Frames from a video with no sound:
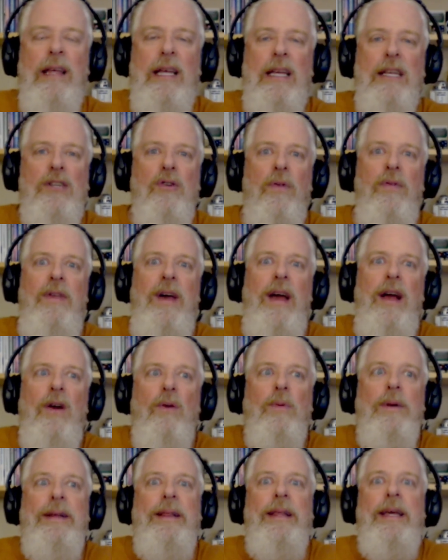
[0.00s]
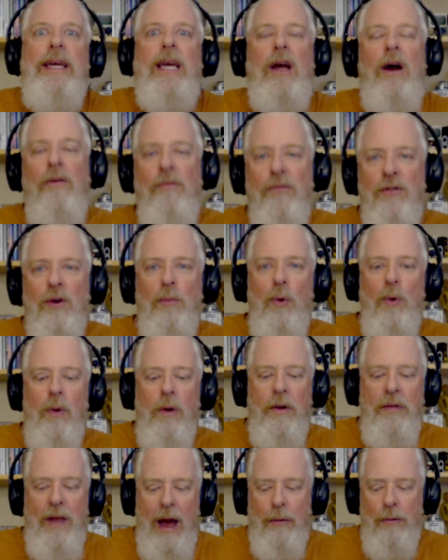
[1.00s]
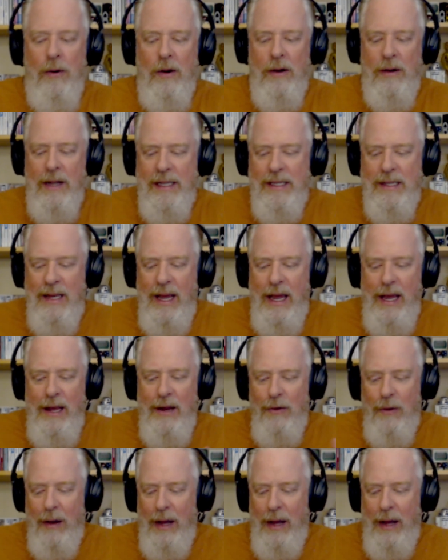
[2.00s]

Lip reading: So they're really comfortable with that word. Let's say,